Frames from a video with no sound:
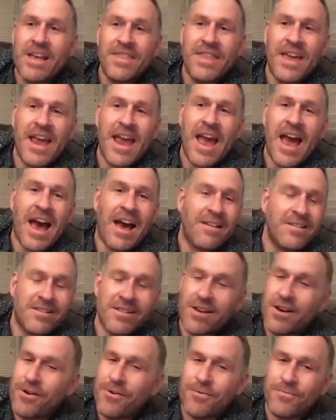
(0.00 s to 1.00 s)
They had,
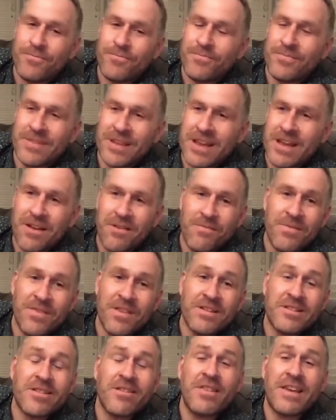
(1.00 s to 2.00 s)
so
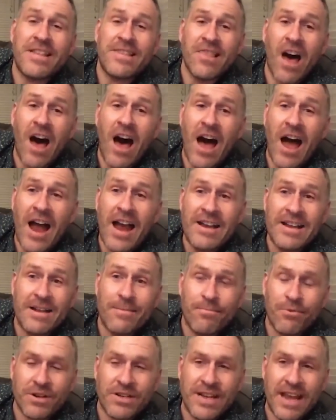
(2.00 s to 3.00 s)
they lied
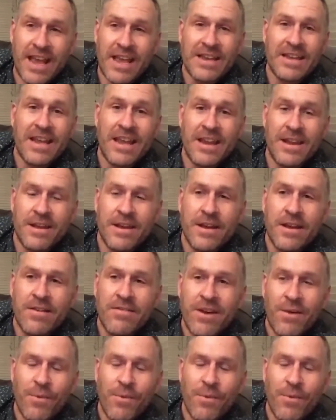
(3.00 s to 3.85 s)
and pretended